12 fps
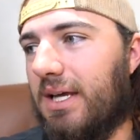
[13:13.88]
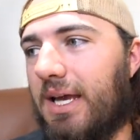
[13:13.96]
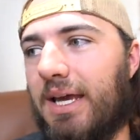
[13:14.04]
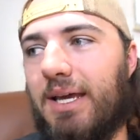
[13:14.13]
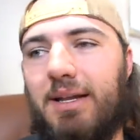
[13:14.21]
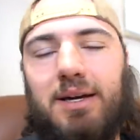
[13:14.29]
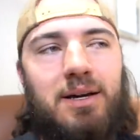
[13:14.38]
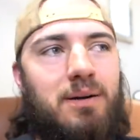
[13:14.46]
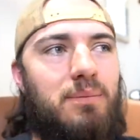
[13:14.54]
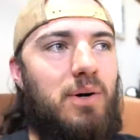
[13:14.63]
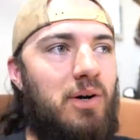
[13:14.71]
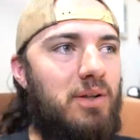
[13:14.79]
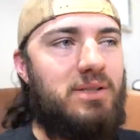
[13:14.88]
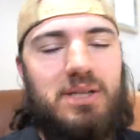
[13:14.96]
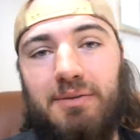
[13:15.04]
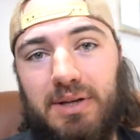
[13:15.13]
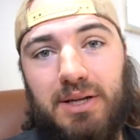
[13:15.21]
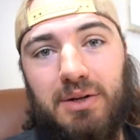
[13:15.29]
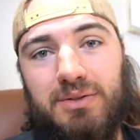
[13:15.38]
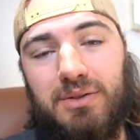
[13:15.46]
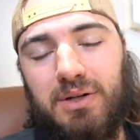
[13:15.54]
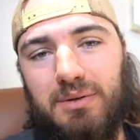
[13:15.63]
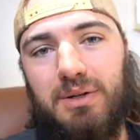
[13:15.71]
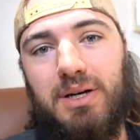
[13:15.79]
and um, all the stuff that goes
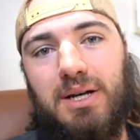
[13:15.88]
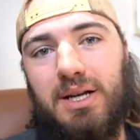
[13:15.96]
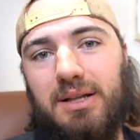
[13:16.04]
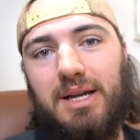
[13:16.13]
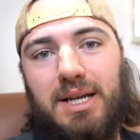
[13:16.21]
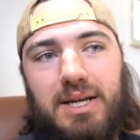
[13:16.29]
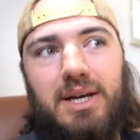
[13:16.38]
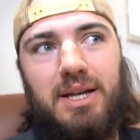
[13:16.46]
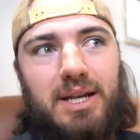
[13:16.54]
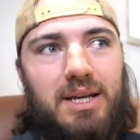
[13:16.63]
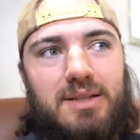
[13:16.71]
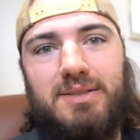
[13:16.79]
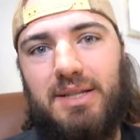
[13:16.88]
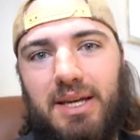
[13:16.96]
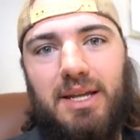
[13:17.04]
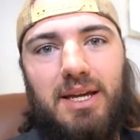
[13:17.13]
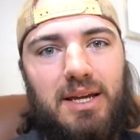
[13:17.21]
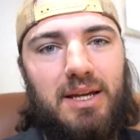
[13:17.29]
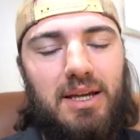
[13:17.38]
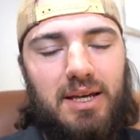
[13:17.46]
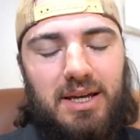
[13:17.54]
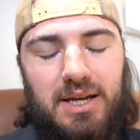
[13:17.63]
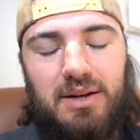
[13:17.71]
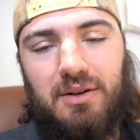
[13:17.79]
along with hunting, like gutting and skinning
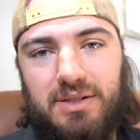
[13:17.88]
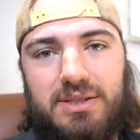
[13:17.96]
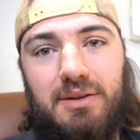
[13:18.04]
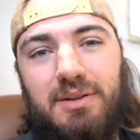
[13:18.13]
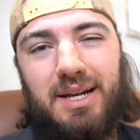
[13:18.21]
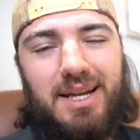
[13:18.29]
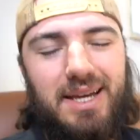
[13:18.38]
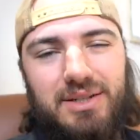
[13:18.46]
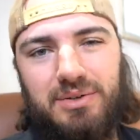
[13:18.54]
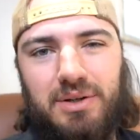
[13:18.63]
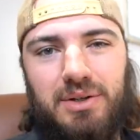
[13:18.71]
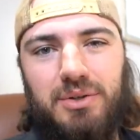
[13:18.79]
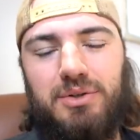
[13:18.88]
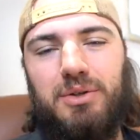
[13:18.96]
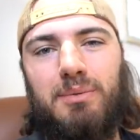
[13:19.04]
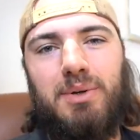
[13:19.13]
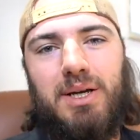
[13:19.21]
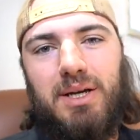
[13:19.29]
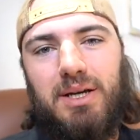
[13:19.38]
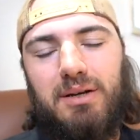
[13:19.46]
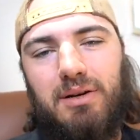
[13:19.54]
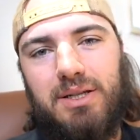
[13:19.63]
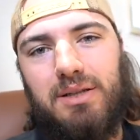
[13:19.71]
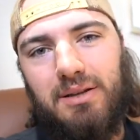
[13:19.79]
and all the stuff that I can't show on YouTube,
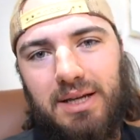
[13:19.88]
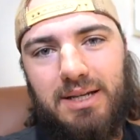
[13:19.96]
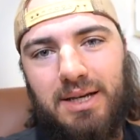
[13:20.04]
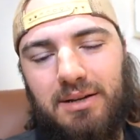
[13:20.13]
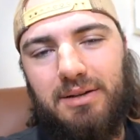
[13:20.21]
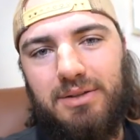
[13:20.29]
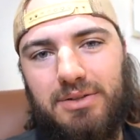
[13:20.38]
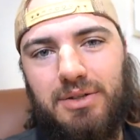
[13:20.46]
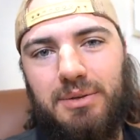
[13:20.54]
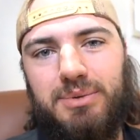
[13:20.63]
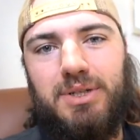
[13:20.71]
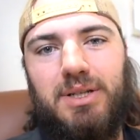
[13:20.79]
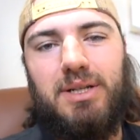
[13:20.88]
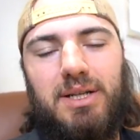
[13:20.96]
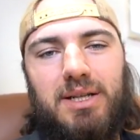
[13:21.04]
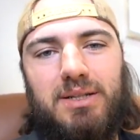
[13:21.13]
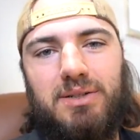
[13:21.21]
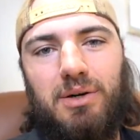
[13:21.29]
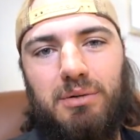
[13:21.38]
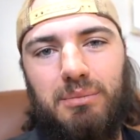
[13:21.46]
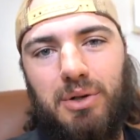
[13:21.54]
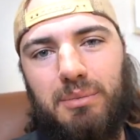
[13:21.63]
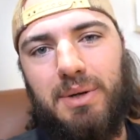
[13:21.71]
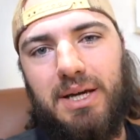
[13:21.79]
click the link down in the description. It is called
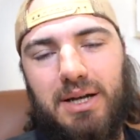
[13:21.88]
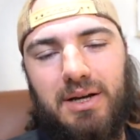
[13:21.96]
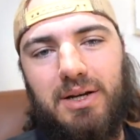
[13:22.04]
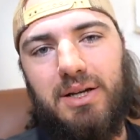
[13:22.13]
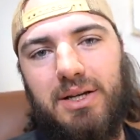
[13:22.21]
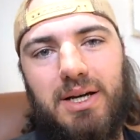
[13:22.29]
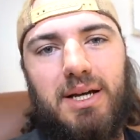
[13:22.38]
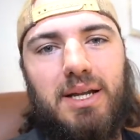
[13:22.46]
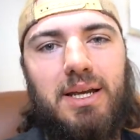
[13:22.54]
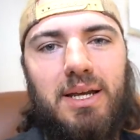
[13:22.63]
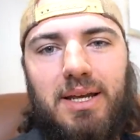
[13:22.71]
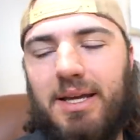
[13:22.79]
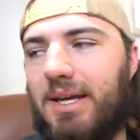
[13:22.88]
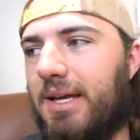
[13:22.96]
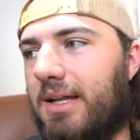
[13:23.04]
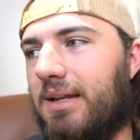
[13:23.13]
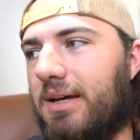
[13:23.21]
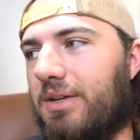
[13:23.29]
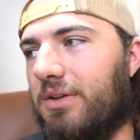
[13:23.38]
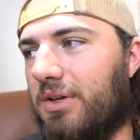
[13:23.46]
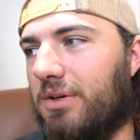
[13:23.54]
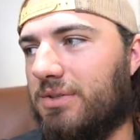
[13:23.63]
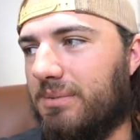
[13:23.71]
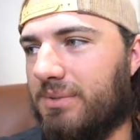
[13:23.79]
Mullet Man Uncut, and uh, you can
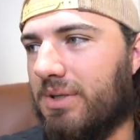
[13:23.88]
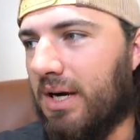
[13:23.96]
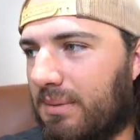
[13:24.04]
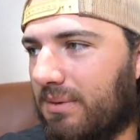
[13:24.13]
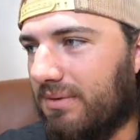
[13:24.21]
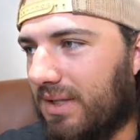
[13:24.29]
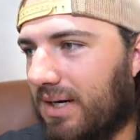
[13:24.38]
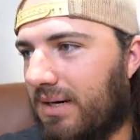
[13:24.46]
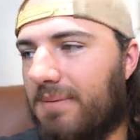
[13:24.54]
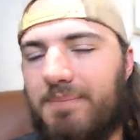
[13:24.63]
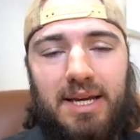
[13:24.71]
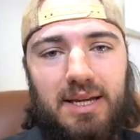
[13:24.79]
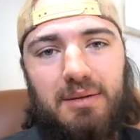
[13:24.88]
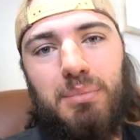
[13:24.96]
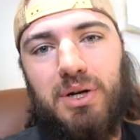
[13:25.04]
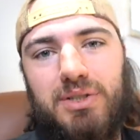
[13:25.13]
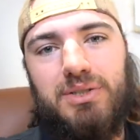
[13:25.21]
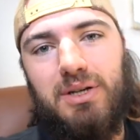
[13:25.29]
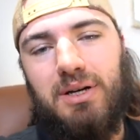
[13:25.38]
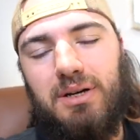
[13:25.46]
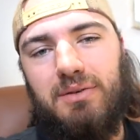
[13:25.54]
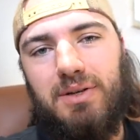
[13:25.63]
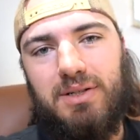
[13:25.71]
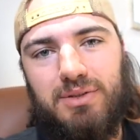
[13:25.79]
go subscribe over there and get a bunch
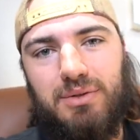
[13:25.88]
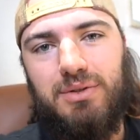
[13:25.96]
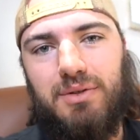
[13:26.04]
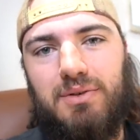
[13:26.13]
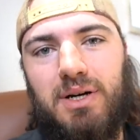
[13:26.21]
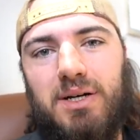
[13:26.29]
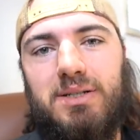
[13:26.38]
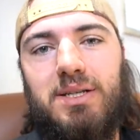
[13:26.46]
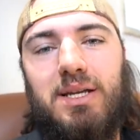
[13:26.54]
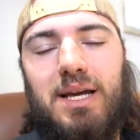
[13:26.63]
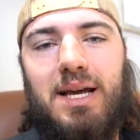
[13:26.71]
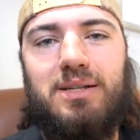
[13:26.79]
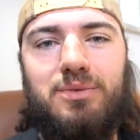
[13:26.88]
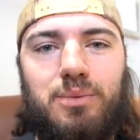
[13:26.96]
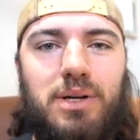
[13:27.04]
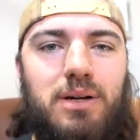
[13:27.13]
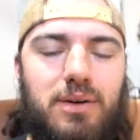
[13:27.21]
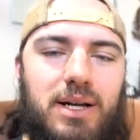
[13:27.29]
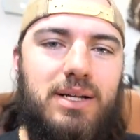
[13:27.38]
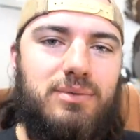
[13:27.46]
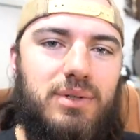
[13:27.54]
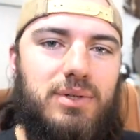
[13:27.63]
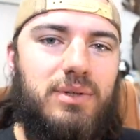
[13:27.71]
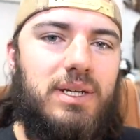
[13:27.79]
of exclusive content, as well as
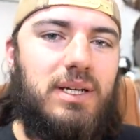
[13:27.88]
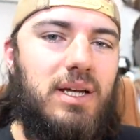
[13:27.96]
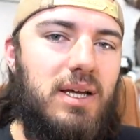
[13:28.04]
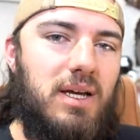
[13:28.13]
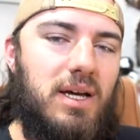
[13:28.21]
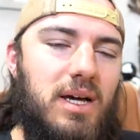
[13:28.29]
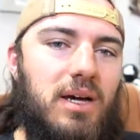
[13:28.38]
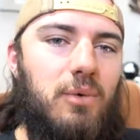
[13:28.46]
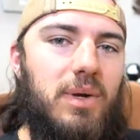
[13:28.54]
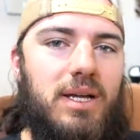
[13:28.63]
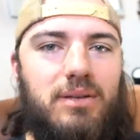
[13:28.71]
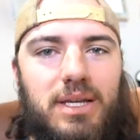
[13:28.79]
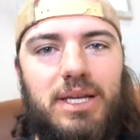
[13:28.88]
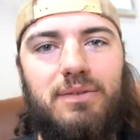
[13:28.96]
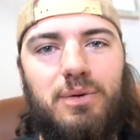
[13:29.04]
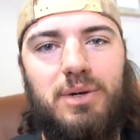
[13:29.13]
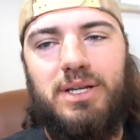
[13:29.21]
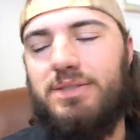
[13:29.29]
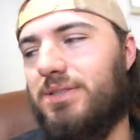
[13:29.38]
we're doing Uh, weekly giveaways.